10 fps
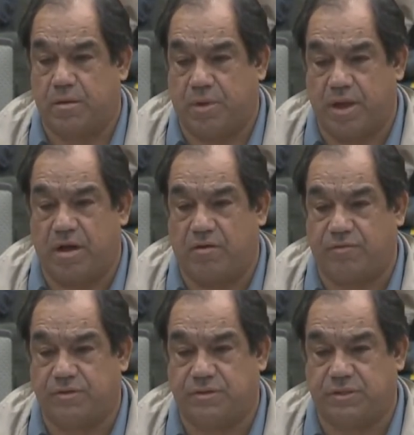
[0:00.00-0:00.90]
My
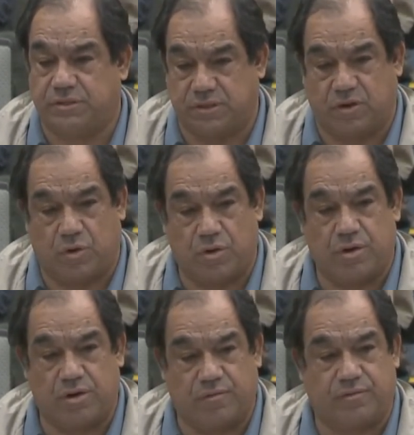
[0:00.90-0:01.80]
office is in the
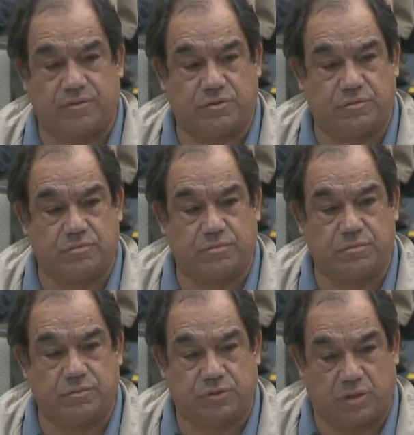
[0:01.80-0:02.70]
corner of
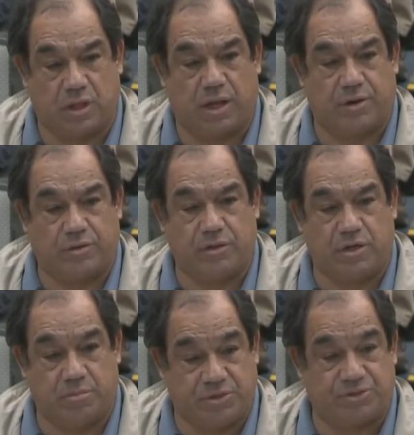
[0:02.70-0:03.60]
Solano
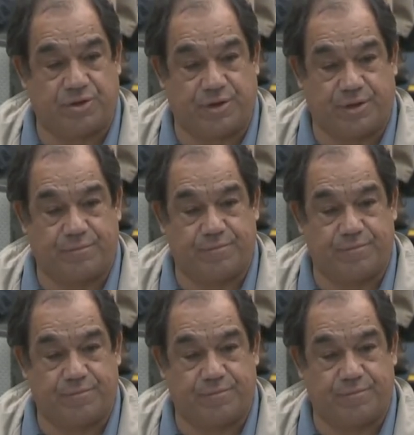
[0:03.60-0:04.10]
and Missouri.